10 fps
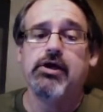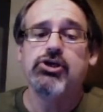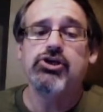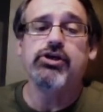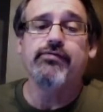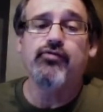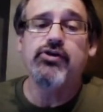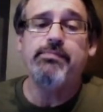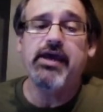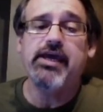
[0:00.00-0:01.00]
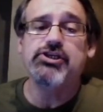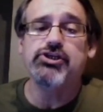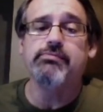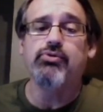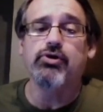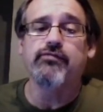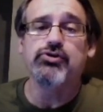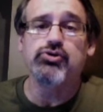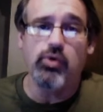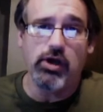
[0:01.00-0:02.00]
You get a free page importer for
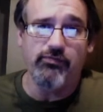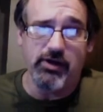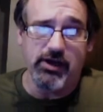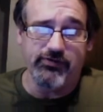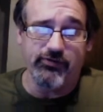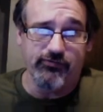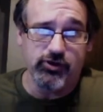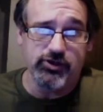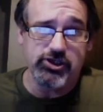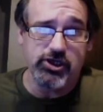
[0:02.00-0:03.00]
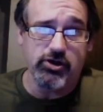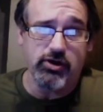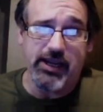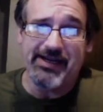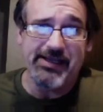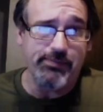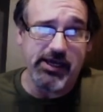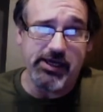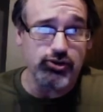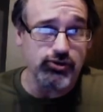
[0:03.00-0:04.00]
12 months. For the first year, any
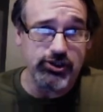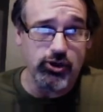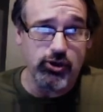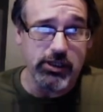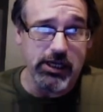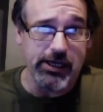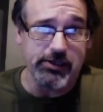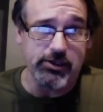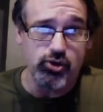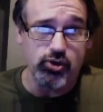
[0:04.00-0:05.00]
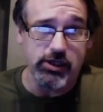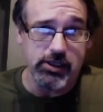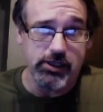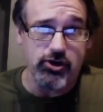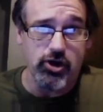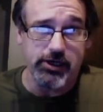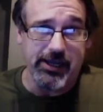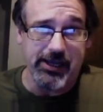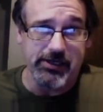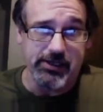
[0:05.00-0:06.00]
page you see online, you can click on it
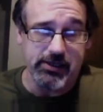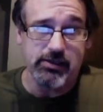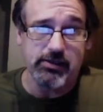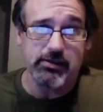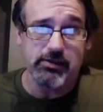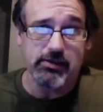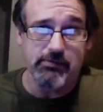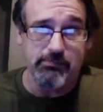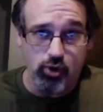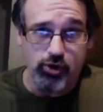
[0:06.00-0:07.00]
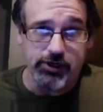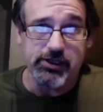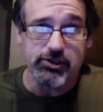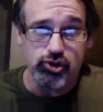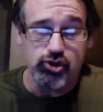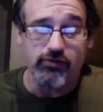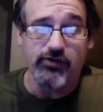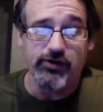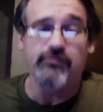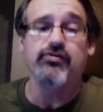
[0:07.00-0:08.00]
and import it into your
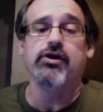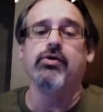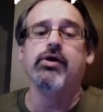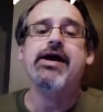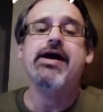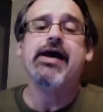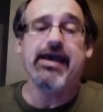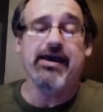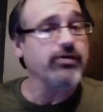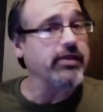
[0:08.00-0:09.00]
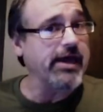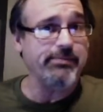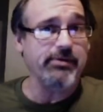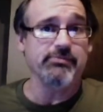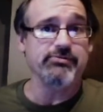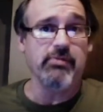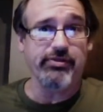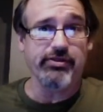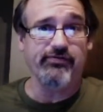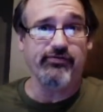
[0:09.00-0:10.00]
Funnelvio. After that, it becomes a
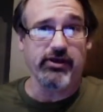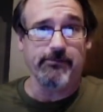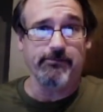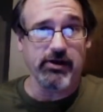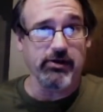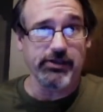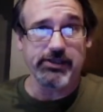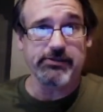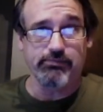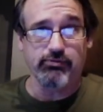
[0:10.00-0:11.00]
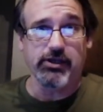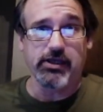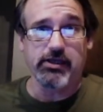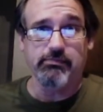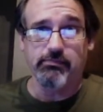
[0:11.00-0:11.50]
monthly fee. Apparently, it's pretty